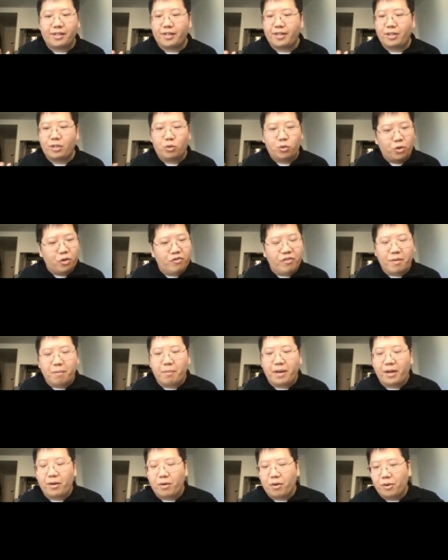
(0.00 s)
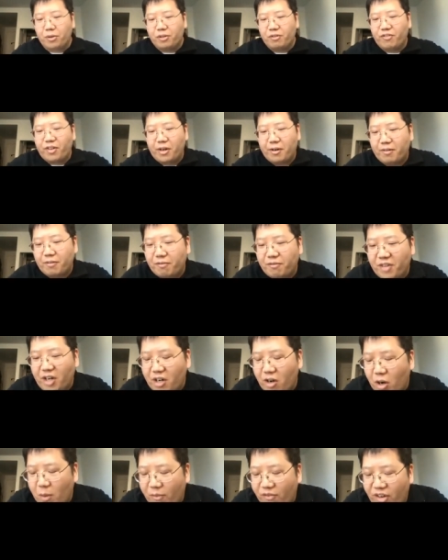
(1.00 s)
is driven by your order very,
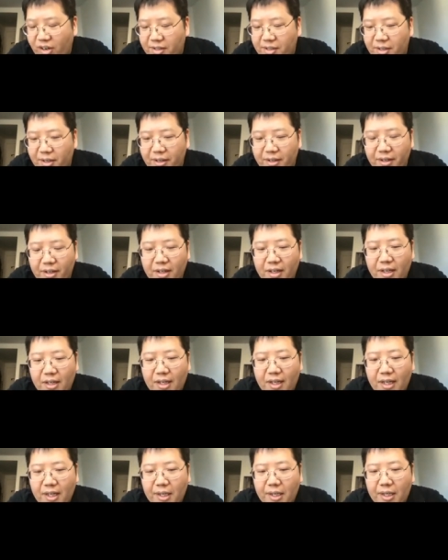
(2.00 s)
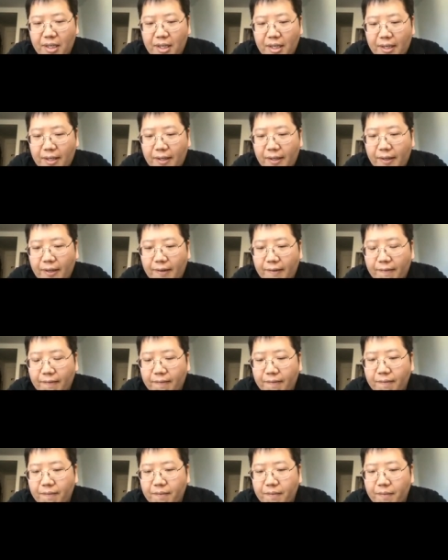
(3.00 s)
very obviously. Yeah.
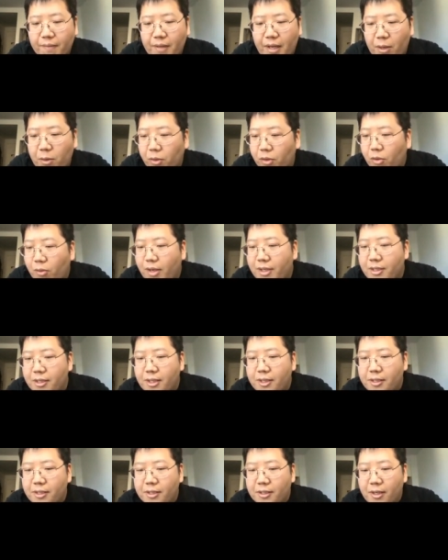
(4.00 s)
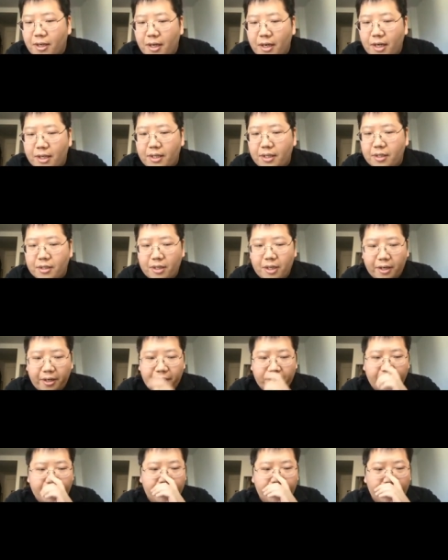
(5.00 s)
I don't know whether this is it is
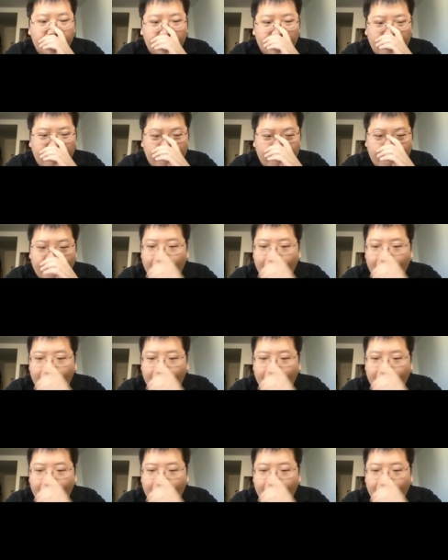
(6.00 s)
clear for.